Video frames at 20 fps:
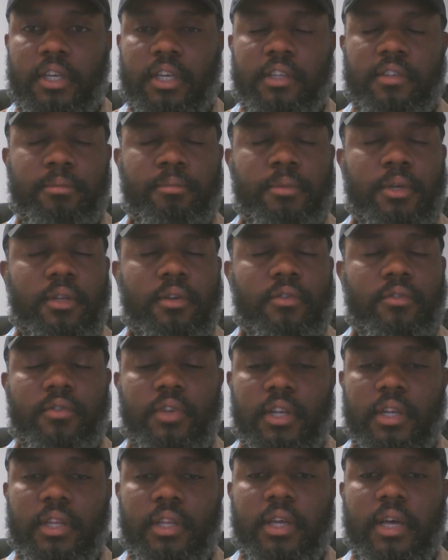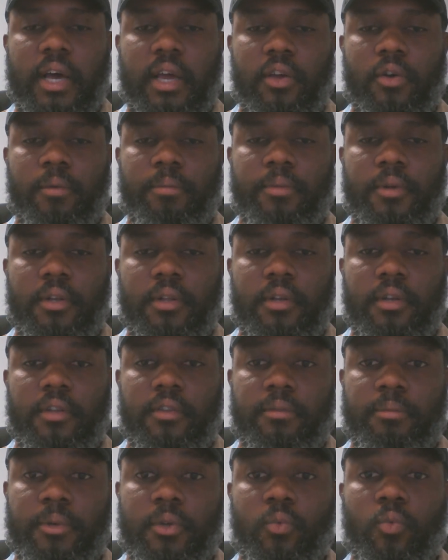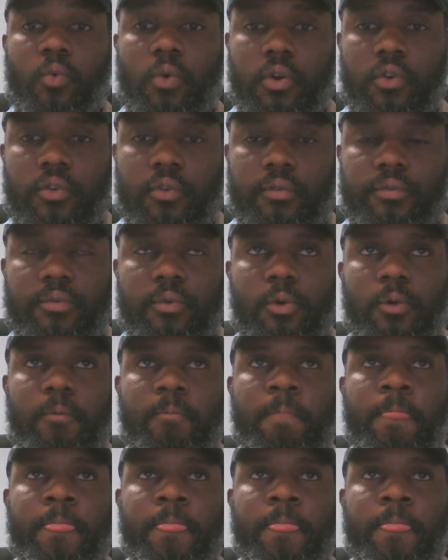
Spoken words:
It's been really eye-opening. It's been wonderful.